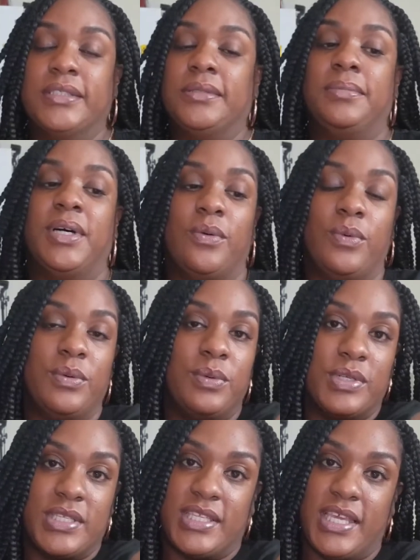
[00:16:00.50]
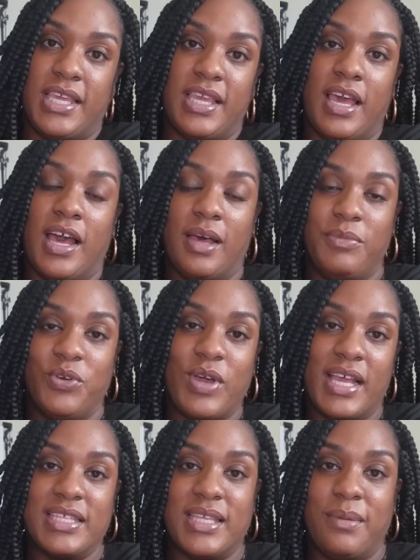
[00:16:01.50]
but we will see. Um, you
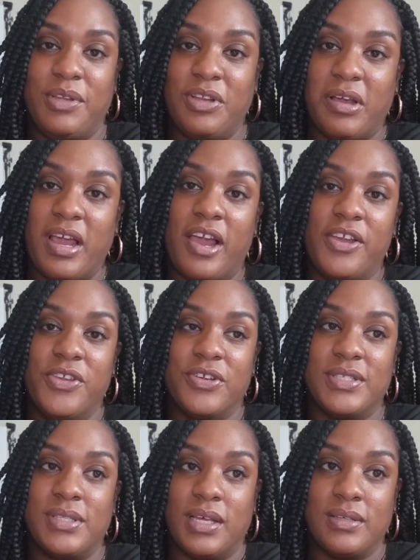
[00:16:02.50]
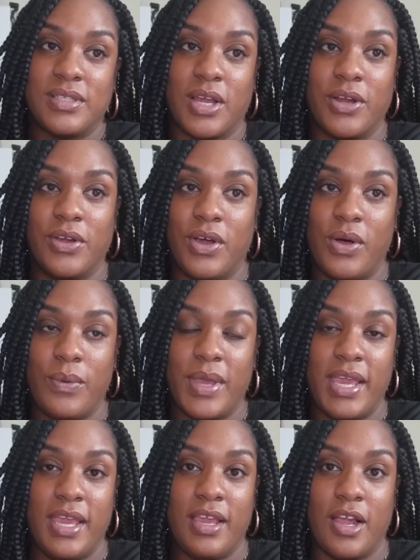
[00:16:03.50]
guys let me know how your sales are going.